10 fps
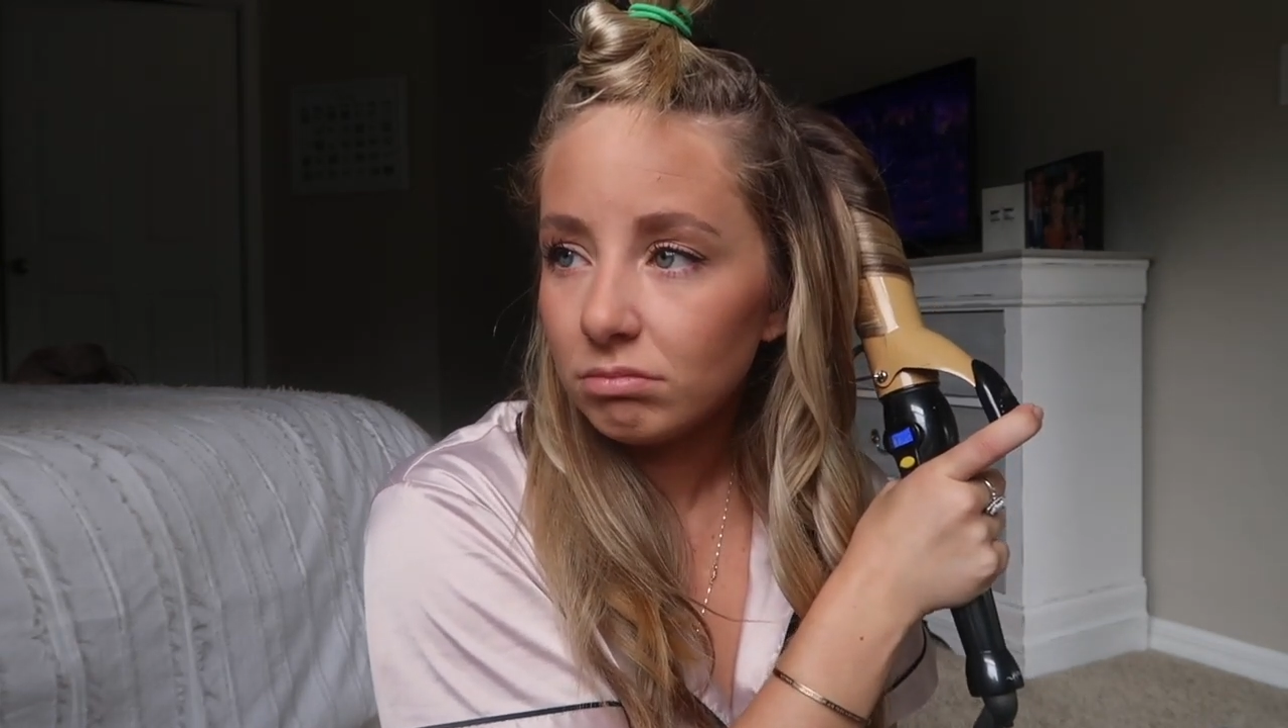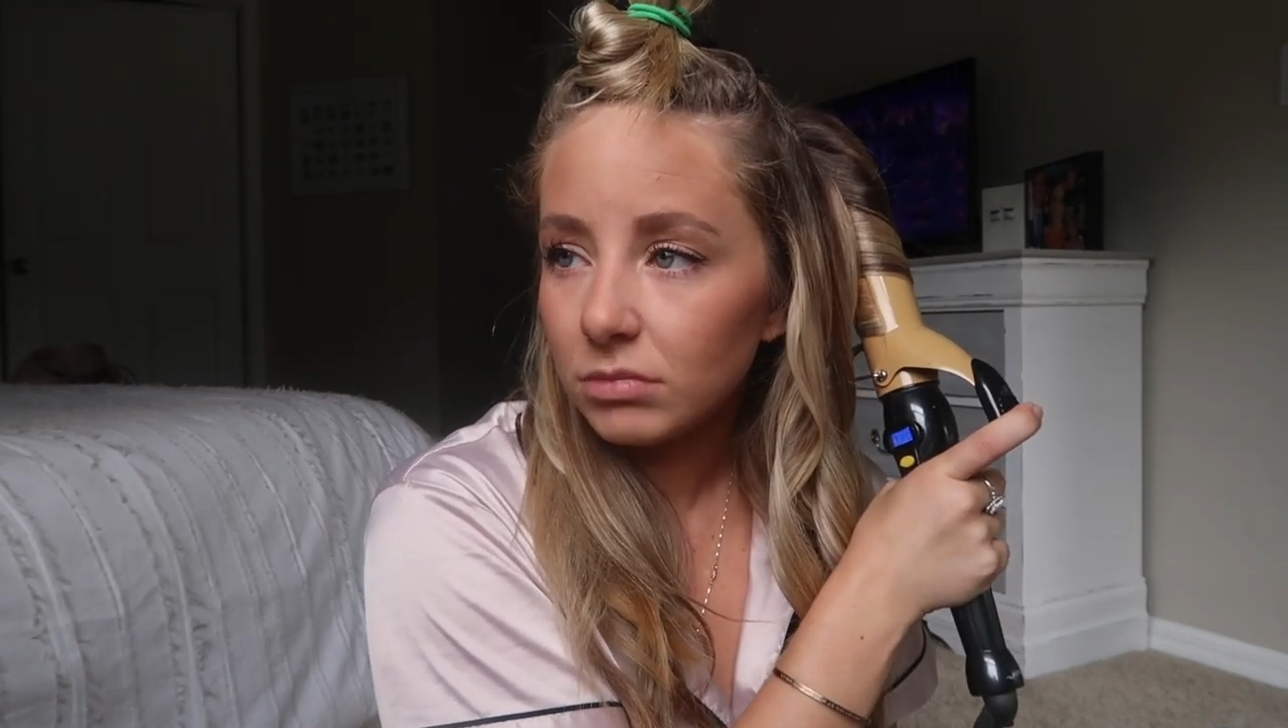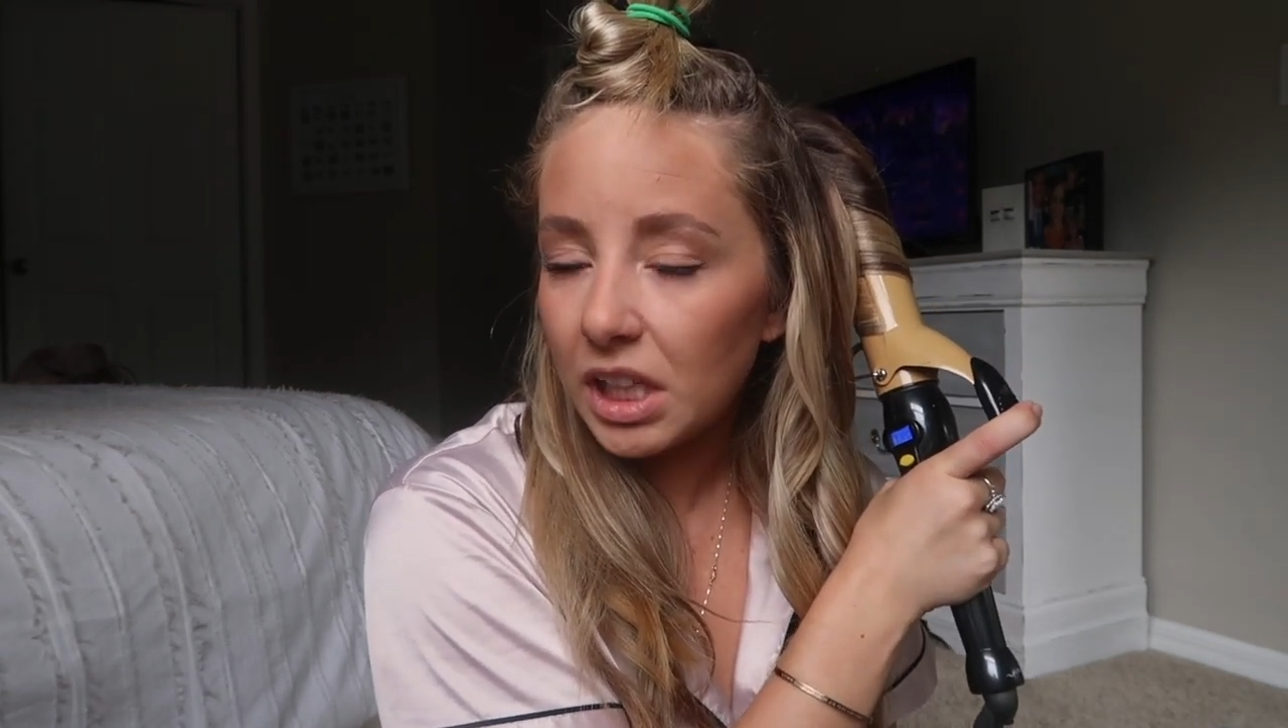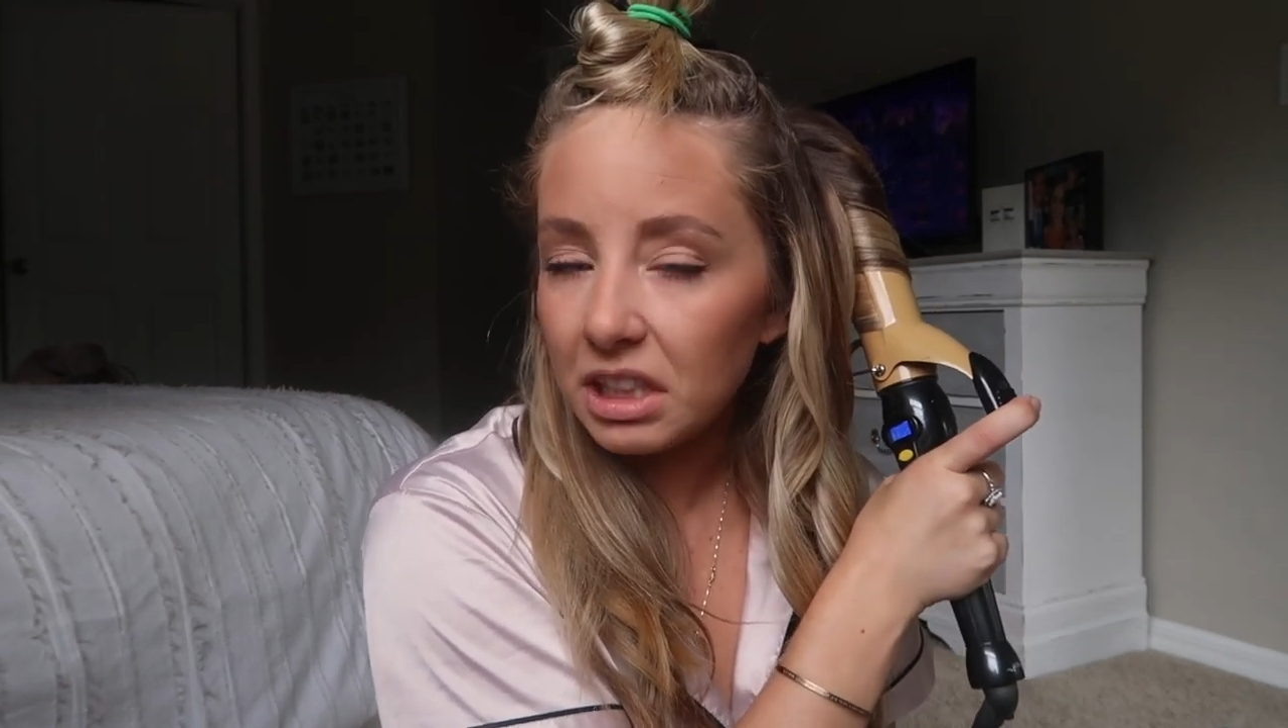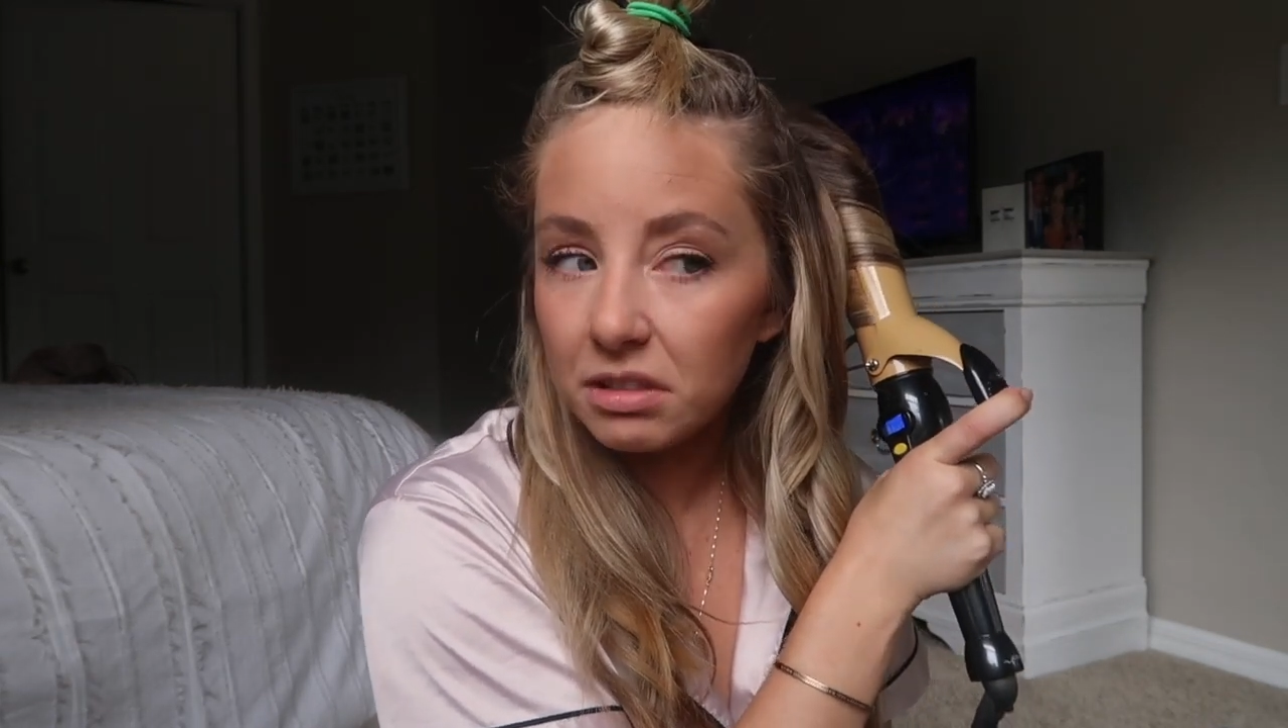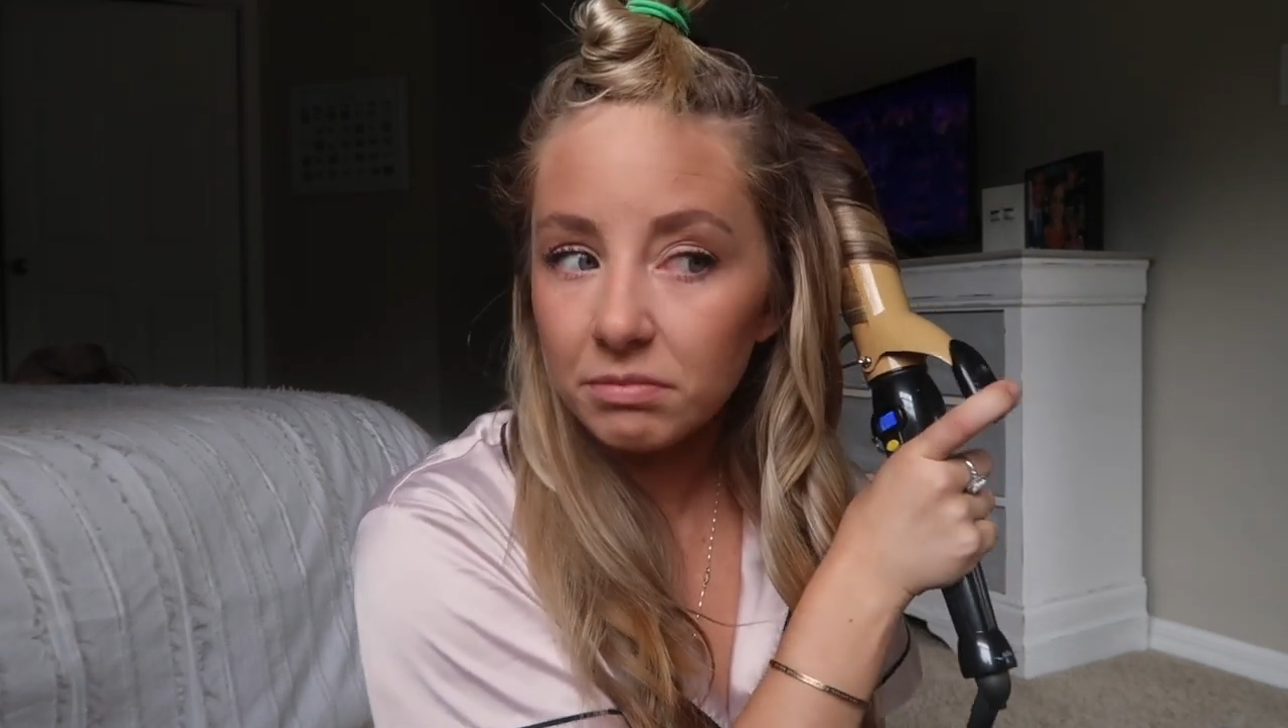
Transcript: like